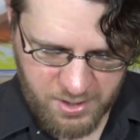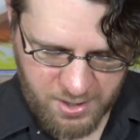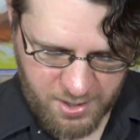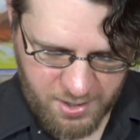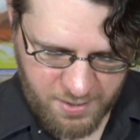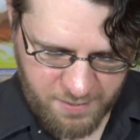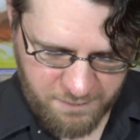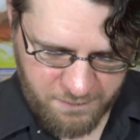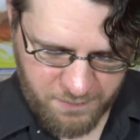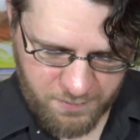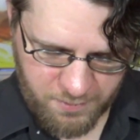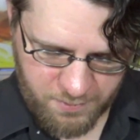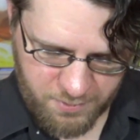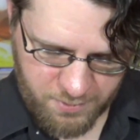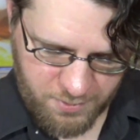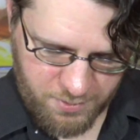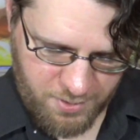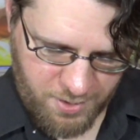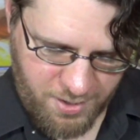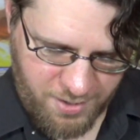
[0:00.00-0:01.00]
have
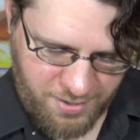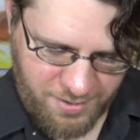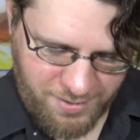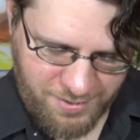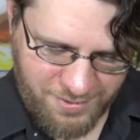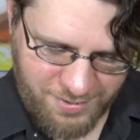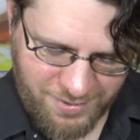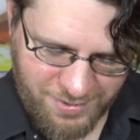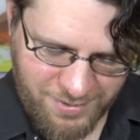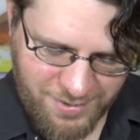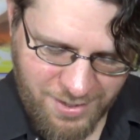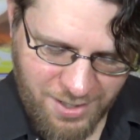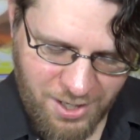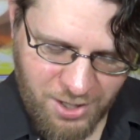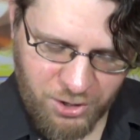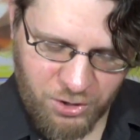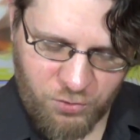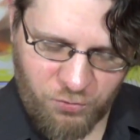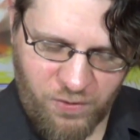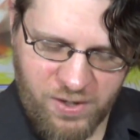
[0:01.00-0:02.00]

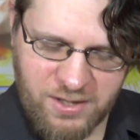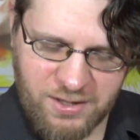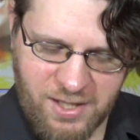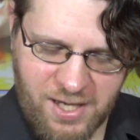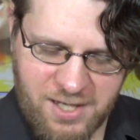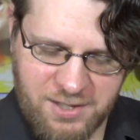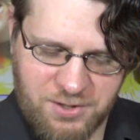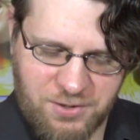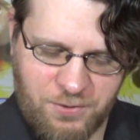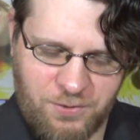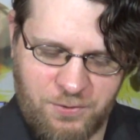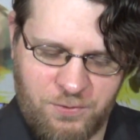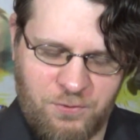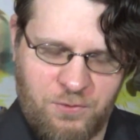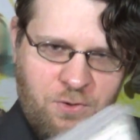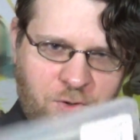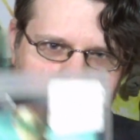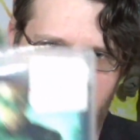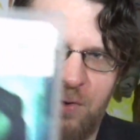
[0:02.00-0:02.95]
Green Lantern,